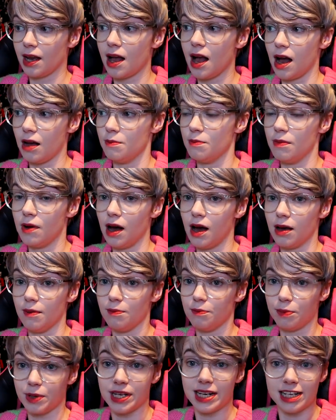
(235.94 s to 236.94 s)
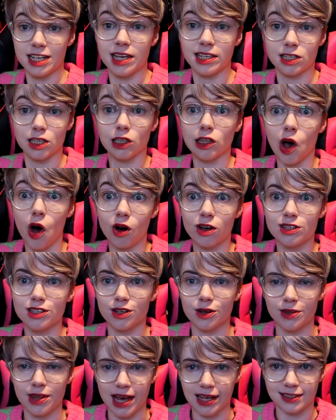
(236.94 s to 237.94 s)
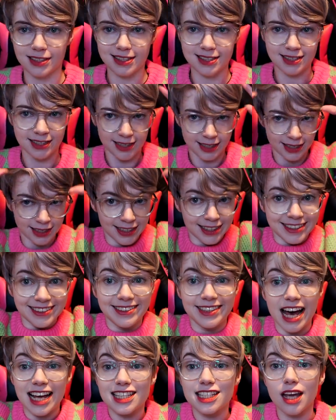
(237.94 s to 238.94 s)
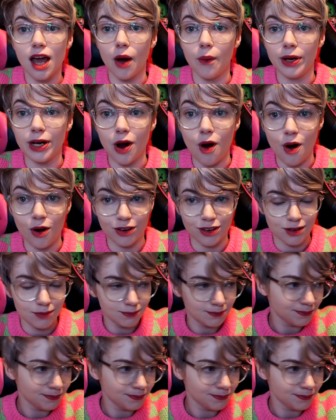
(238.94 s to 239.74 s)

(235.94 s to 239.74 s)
I'm, I'm, but it, it's a lot, so that's, that's going on.